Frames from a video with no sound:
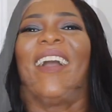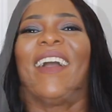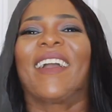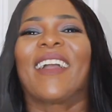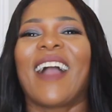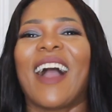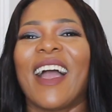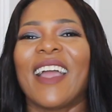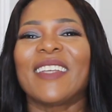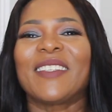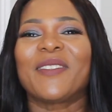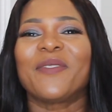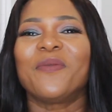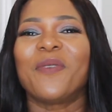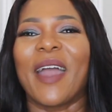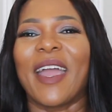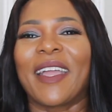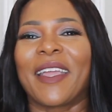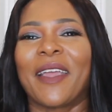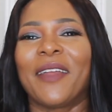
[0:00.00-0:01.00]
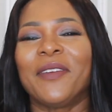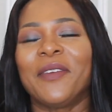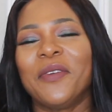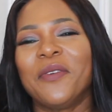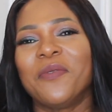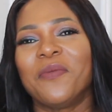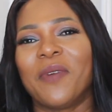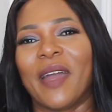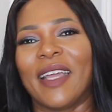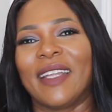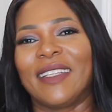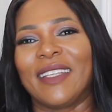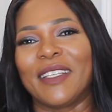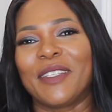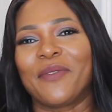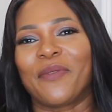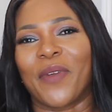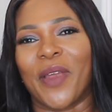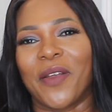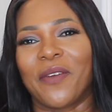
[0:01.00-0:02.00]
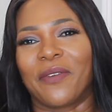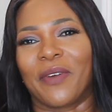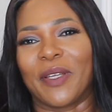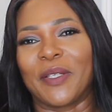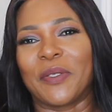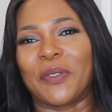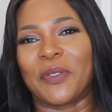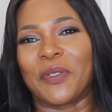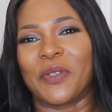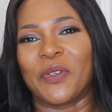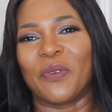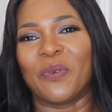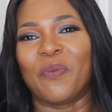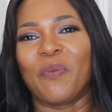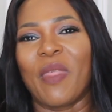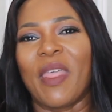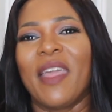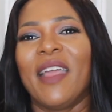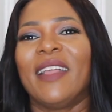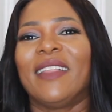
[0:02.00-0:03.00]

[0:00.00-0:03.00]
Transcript: Guys, where can you wear this fragrance to?